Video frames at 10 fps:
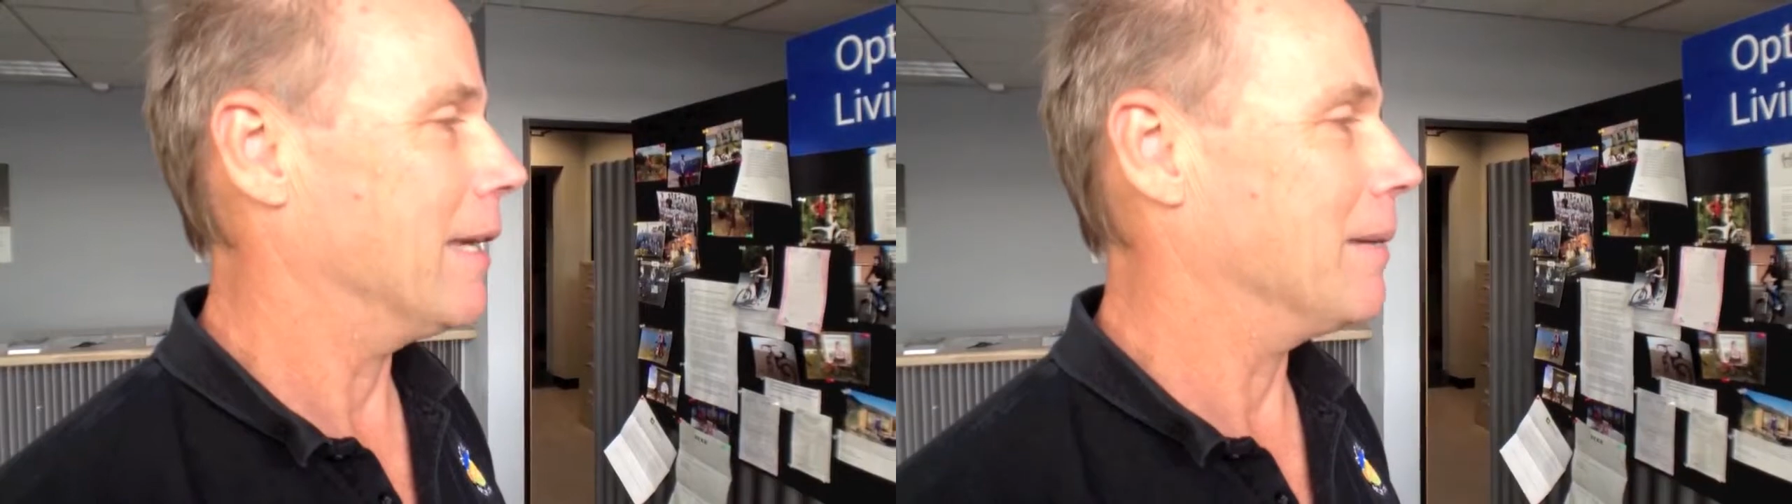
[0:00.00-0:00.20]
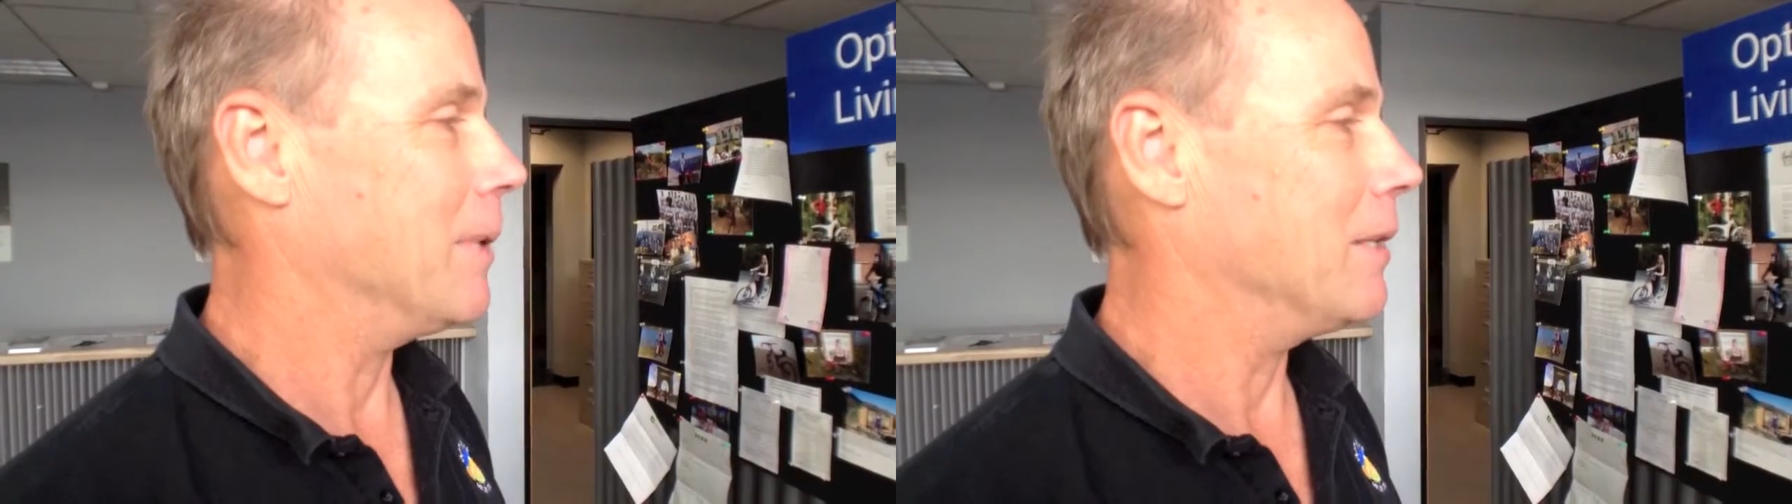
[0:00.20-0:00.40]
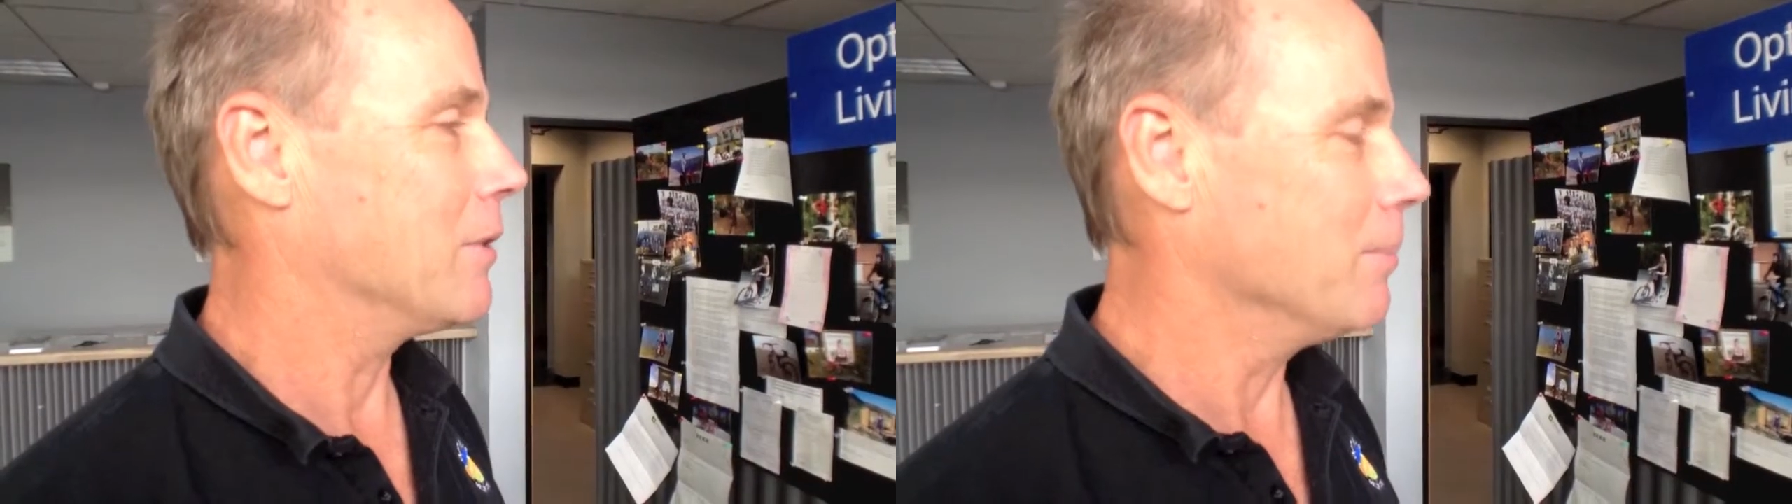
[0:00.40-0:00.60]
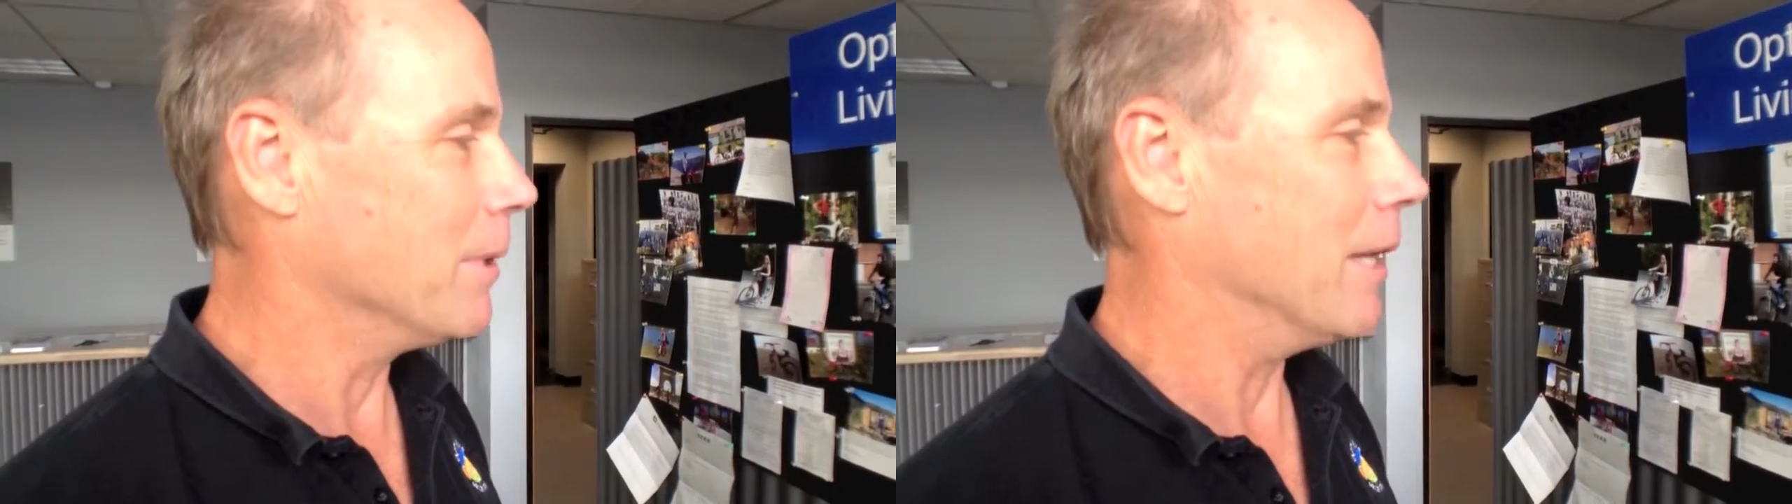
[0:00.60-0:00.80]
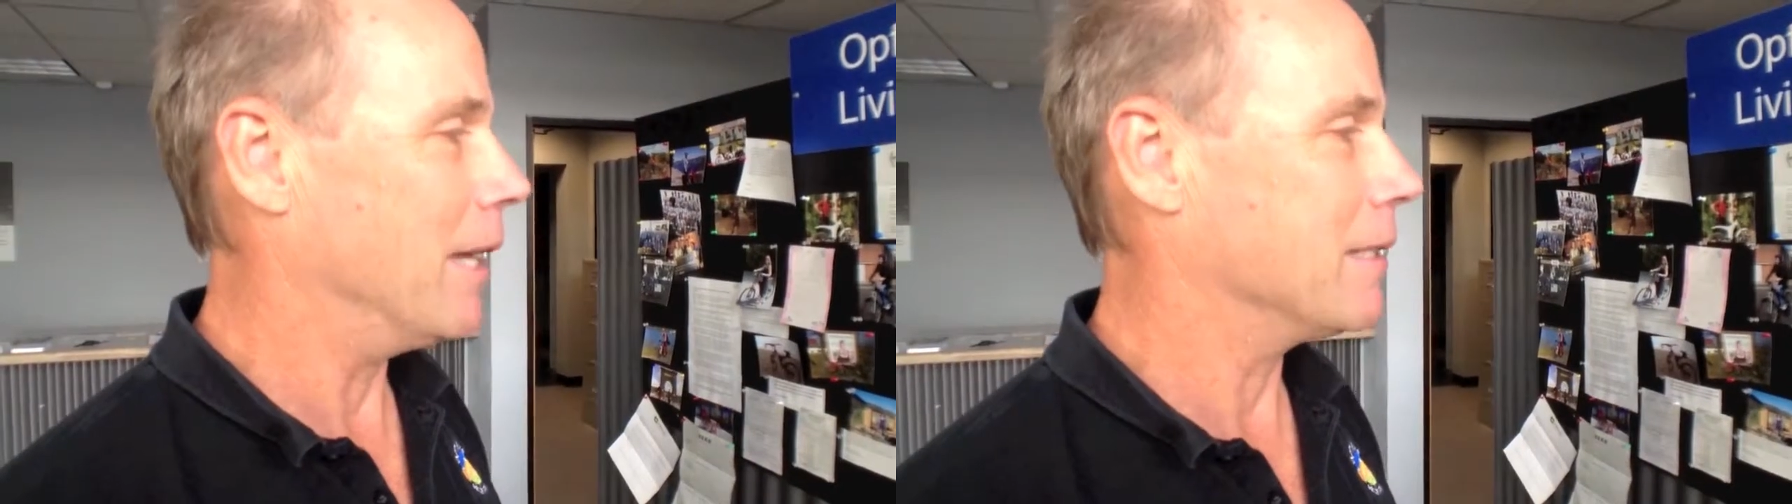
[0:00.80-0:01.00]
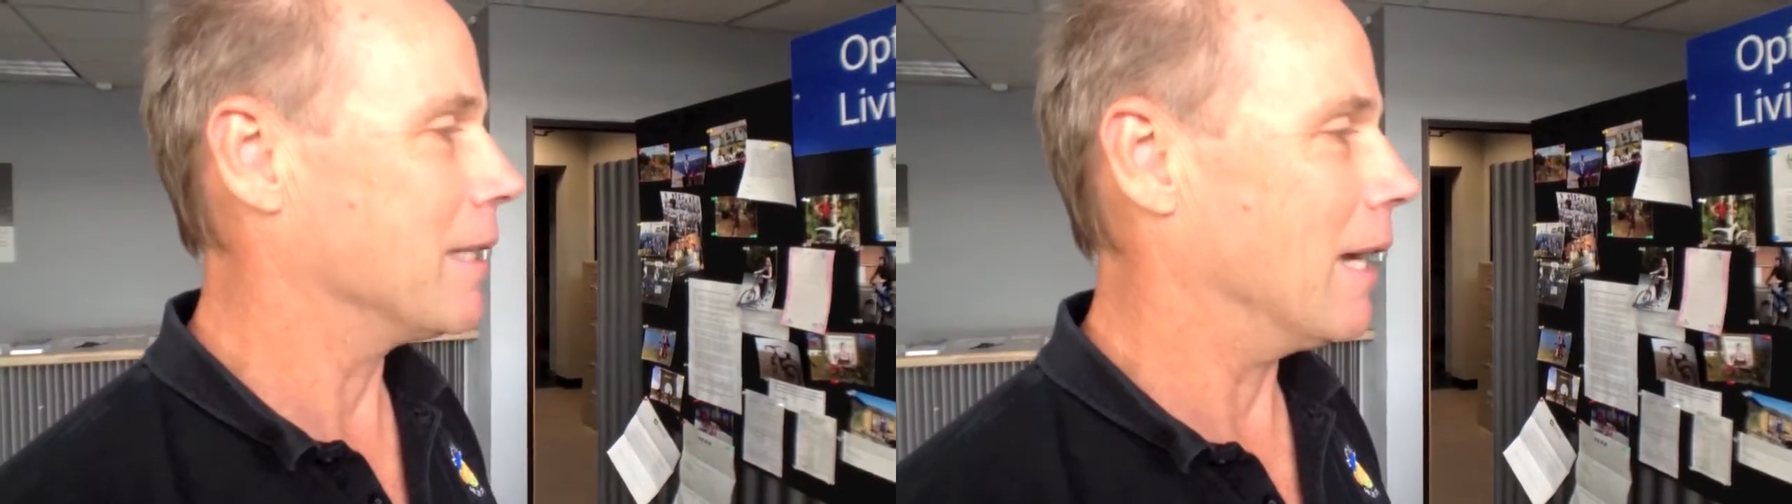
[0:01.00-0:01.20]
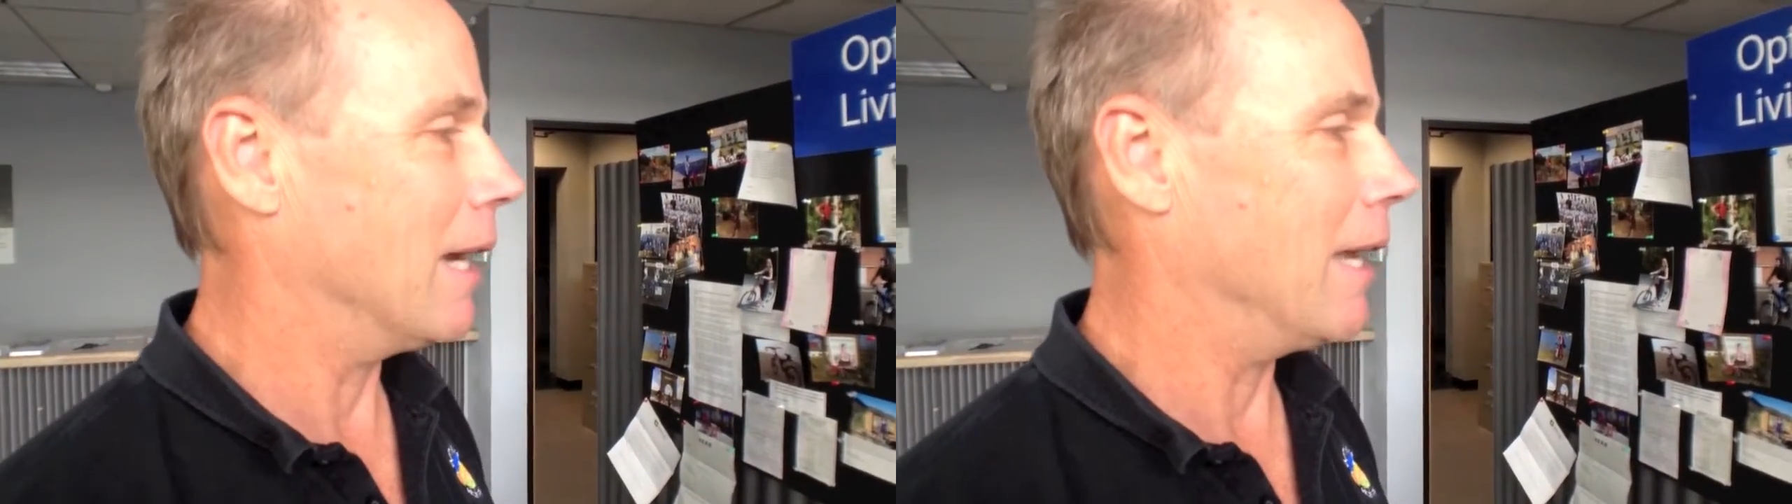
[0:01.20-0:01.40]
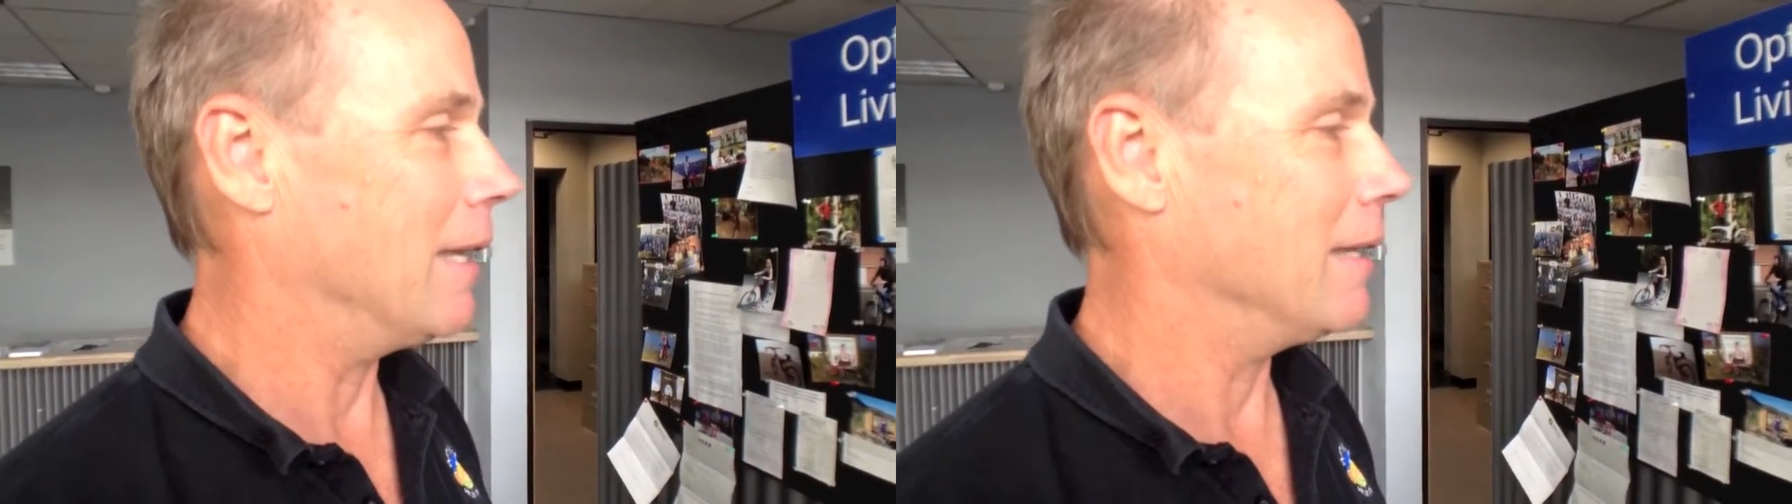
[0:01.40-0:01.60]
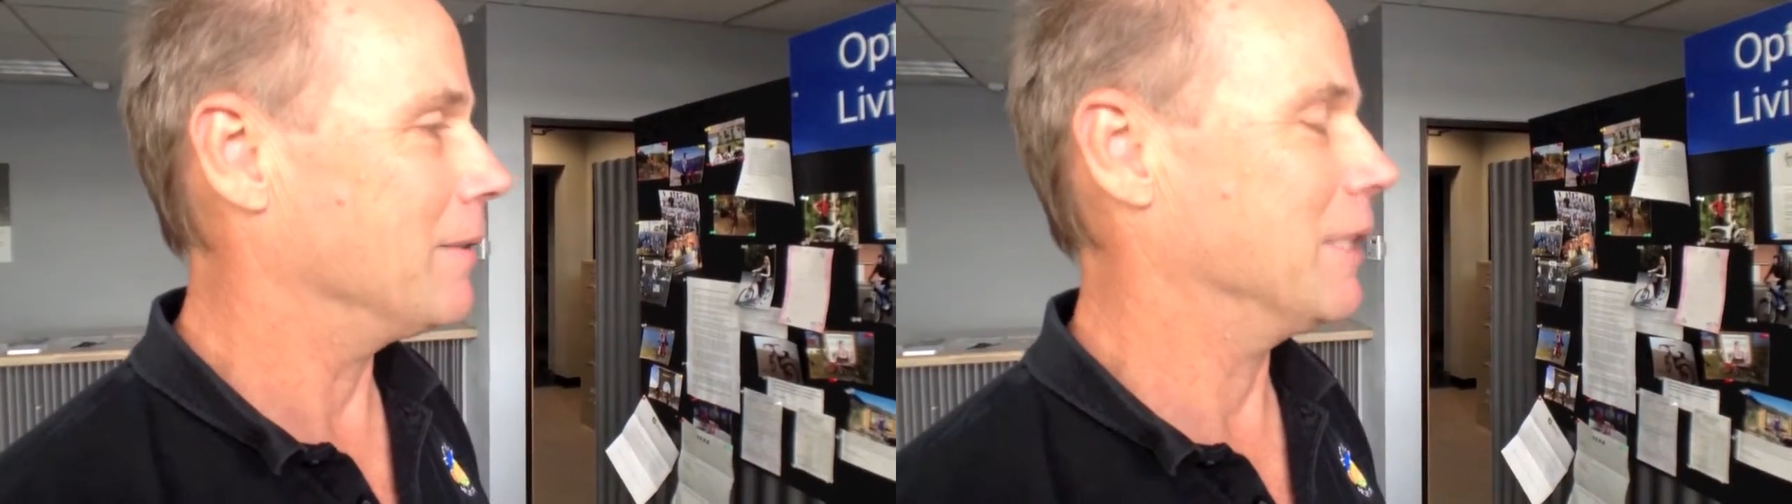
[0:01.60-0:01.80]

I mean, super nice guy.